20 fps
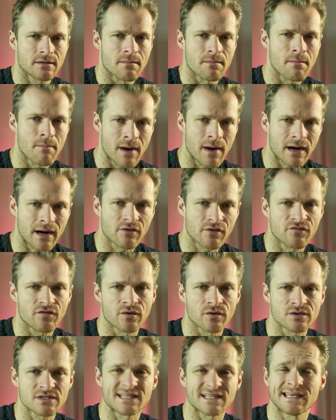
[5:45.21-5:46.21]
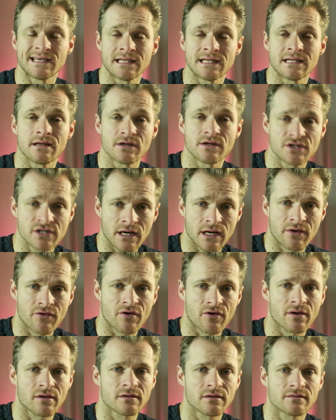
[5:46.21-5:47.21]
microphones in
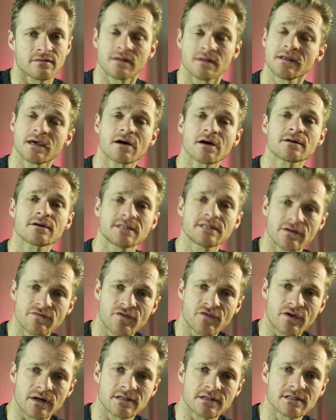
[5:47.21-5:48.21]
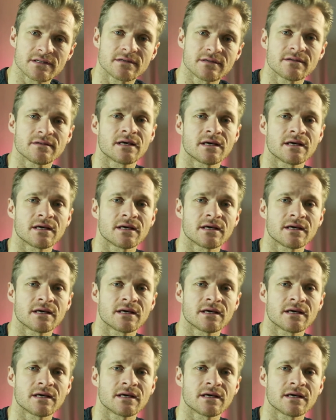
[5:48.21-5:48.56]
general, that they are different.